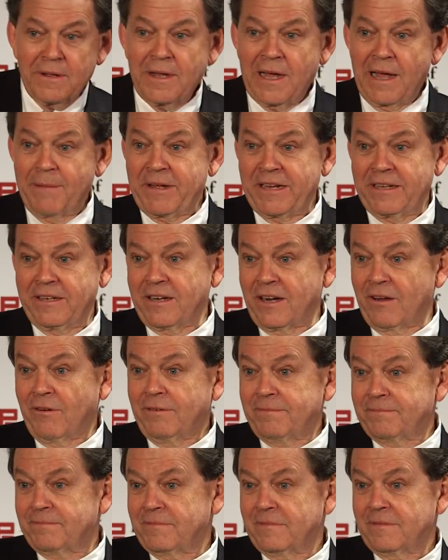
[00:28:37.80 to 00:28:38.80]
I mean, you
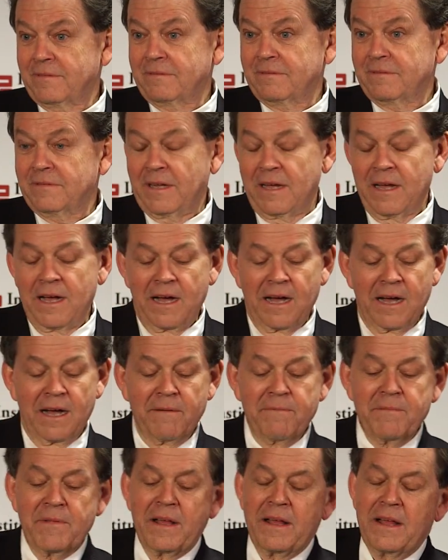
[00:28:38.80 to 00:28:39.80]
know.
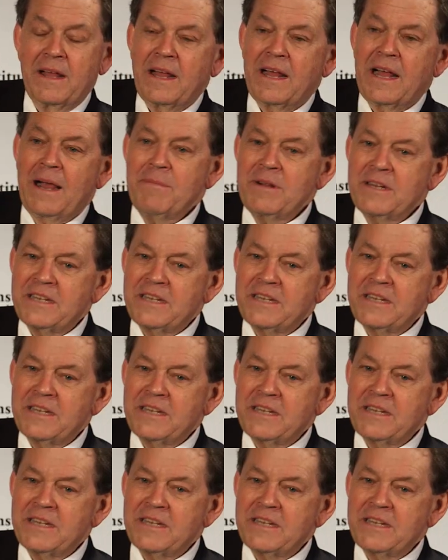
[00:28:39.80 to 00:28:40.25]
I'm